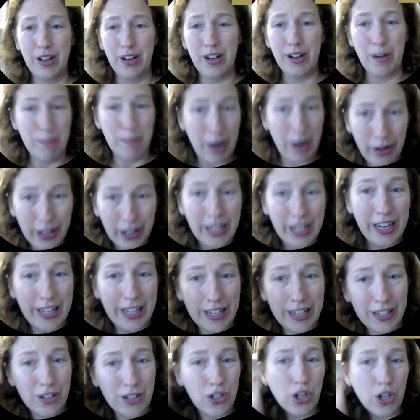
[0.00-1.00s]

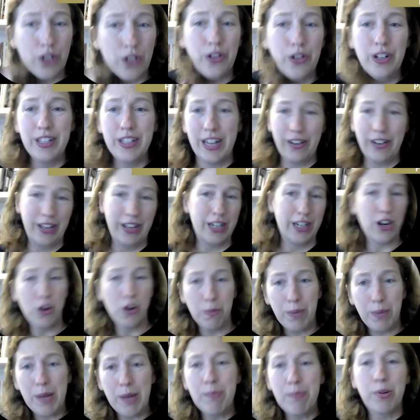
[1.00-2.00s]
American children that, like,
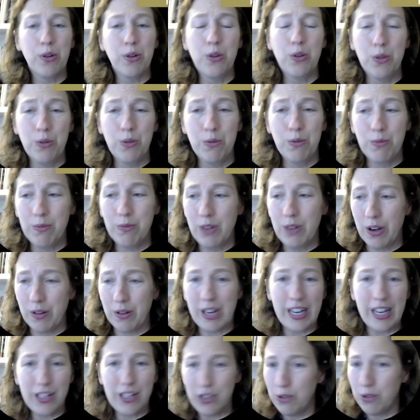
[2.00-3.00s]
oh, people who, you know,
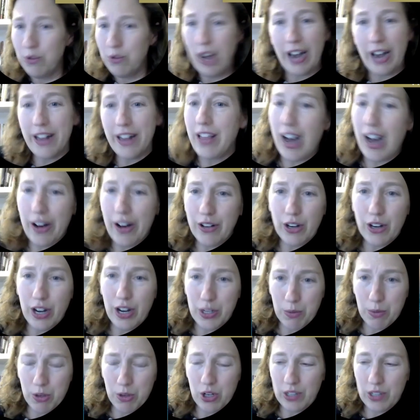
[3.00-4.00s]
kids who died at the
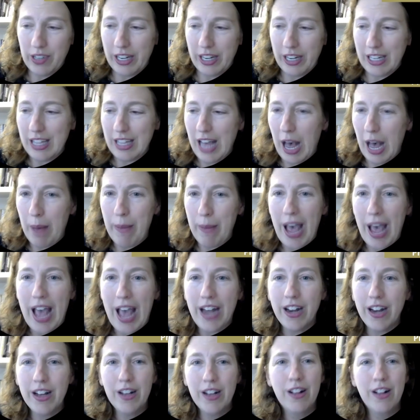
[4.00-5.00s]
Holocaust were just like them.
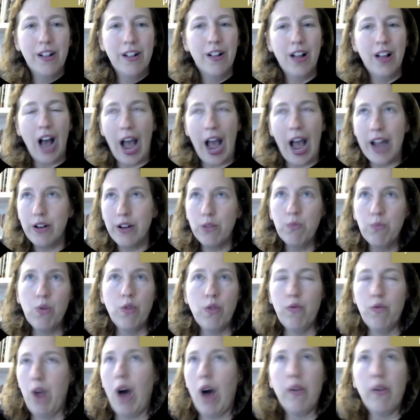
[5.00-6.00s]
And
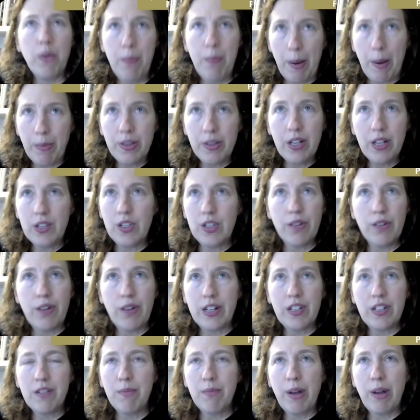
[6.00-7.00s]
I'll remember this the
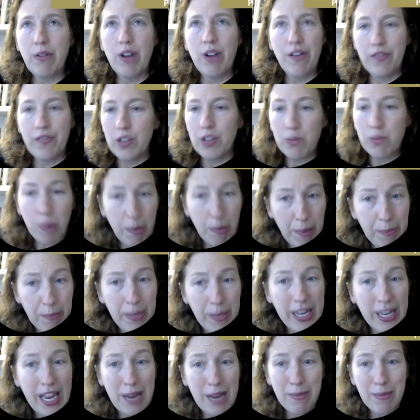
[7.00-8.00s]
rest of my life. This woman
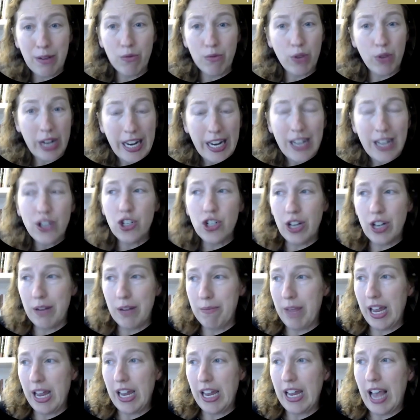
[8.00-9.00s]
became enraged at
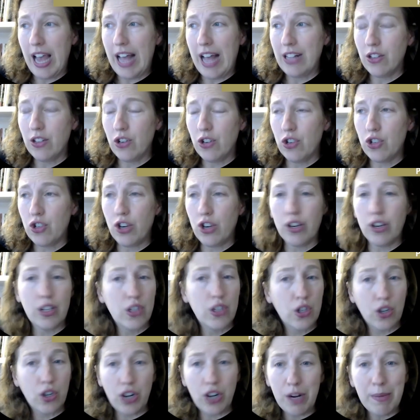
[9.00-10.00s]
me and just started
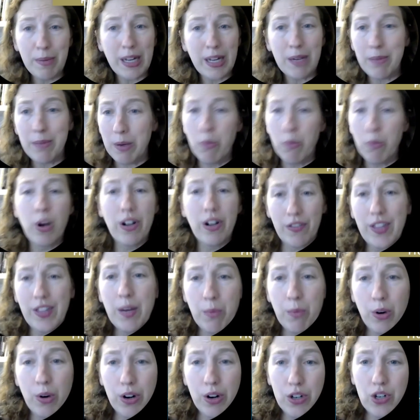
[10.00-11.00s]
screaming at me. What if they
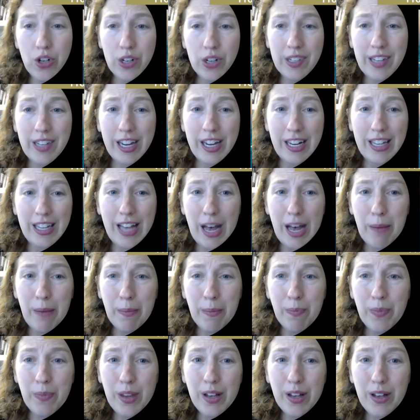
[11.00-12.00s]
weren't just like them?